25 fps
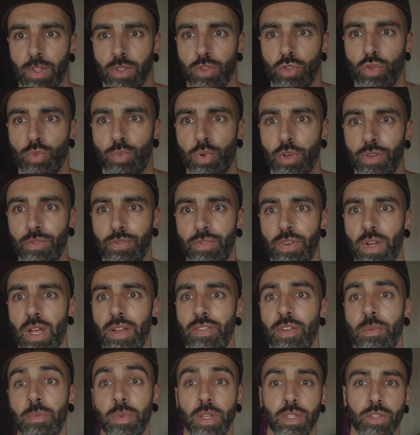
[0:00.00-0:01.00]

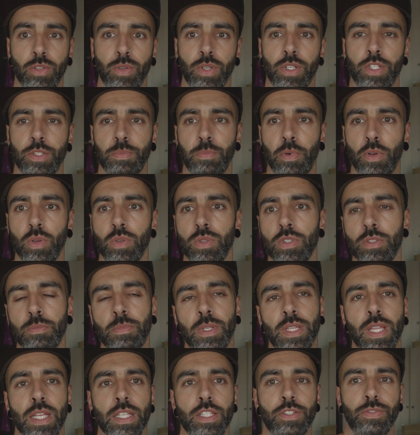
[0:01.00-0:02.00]
2.5. I'm underexposed,
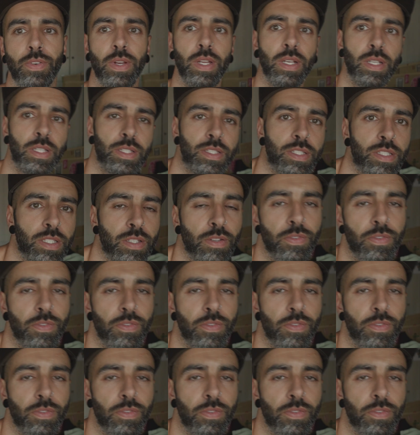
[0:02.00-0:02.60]
but that's fine. Let's see